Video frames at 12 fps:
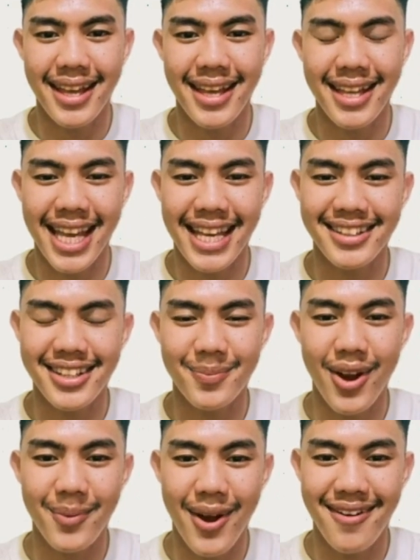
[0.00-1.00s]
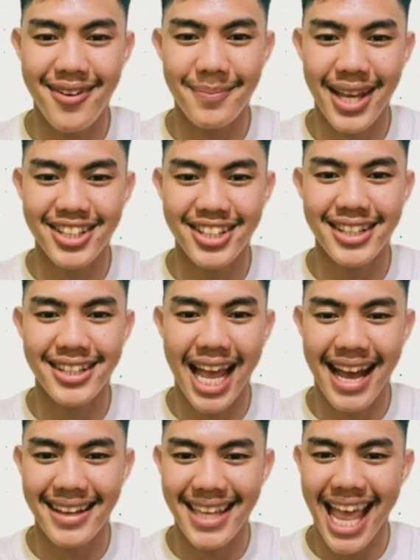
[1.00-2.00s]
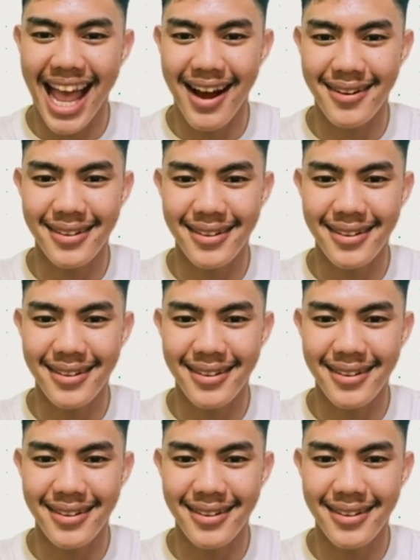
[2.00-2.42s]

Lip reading: Cases where reformation not allowed.